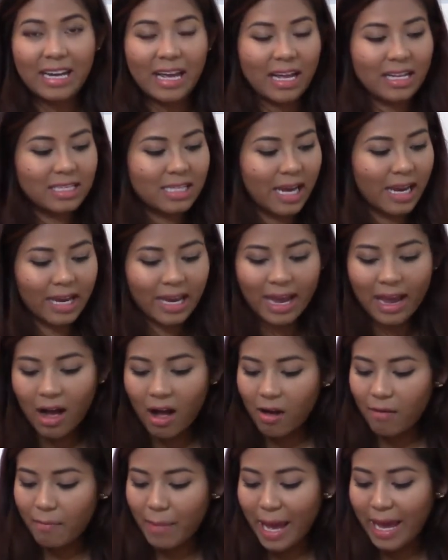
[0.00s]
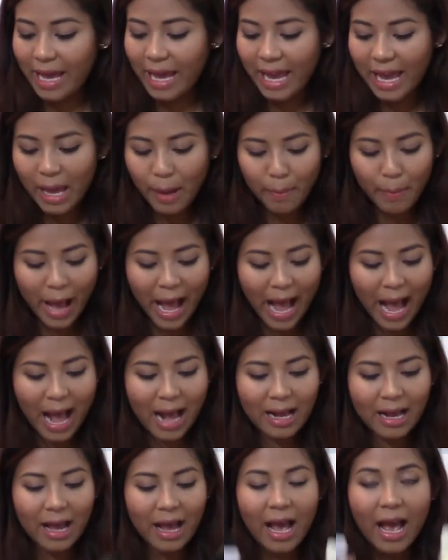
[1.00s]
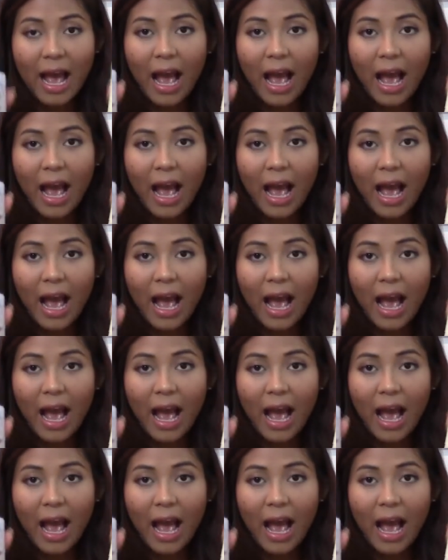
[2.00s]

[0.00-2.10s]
and take care of my handbag,